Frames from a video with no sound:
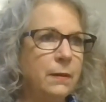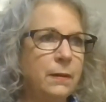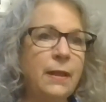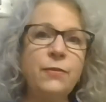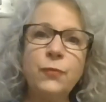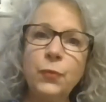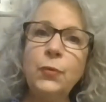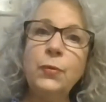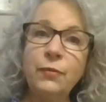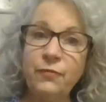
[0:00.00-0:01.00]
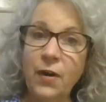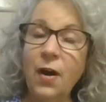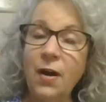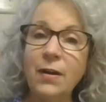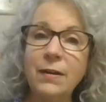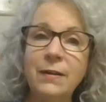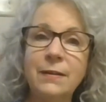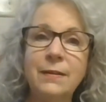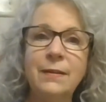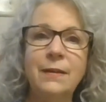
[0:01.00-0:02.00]
And through the fog
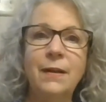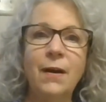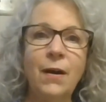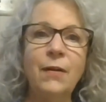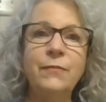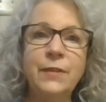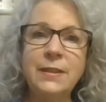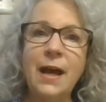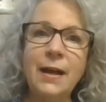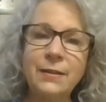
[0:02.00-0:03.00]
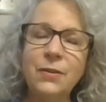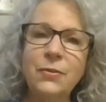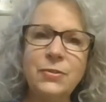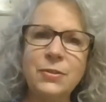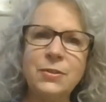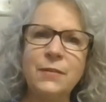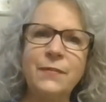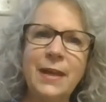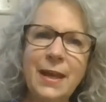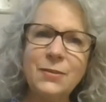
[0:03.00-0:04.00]
of the diagnosis
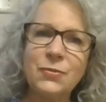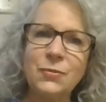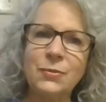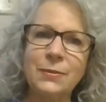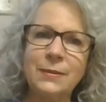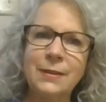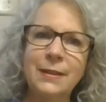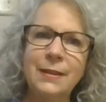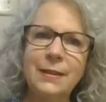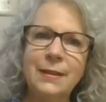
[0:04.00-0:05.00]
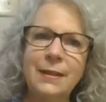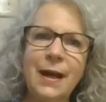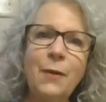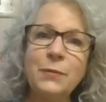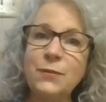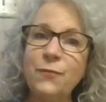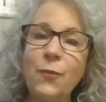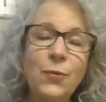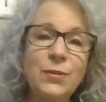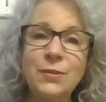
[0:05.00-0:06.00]
of cancer, I was
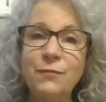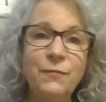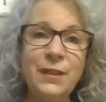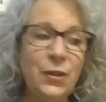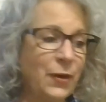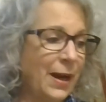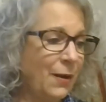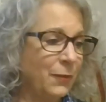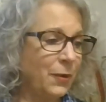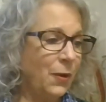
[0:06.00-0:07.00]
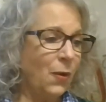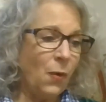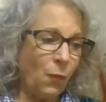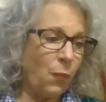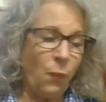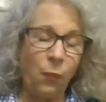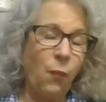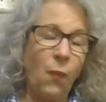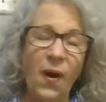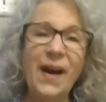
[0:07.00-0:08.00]
forced to figure out,
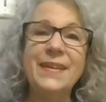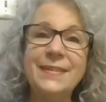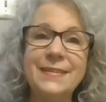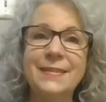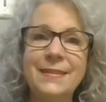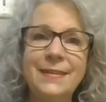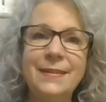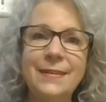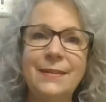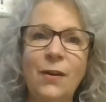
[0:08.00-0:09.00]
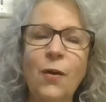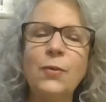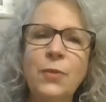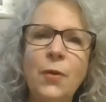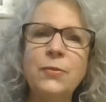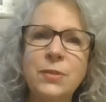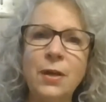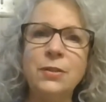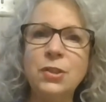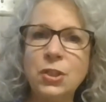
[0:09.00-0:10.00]
what are those
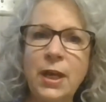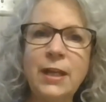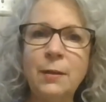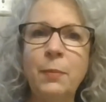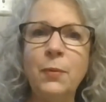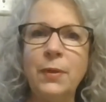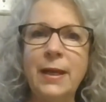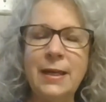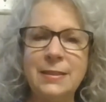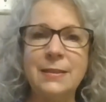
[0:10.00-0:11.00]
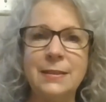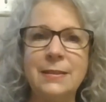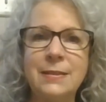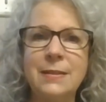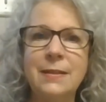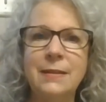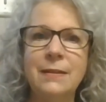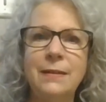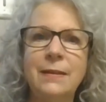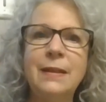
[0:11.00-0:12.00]
unshakable essence
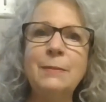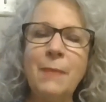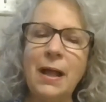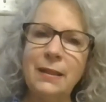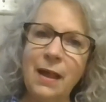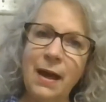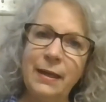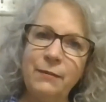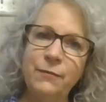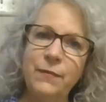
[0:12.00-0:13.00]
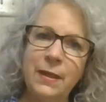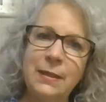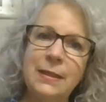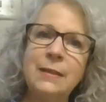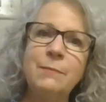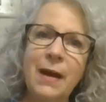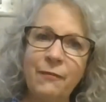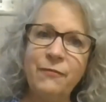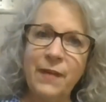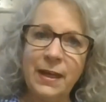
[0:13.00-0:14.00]
in my life and in my
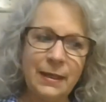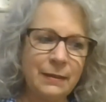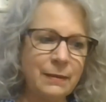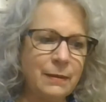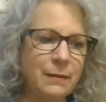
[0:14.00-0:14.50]
faith?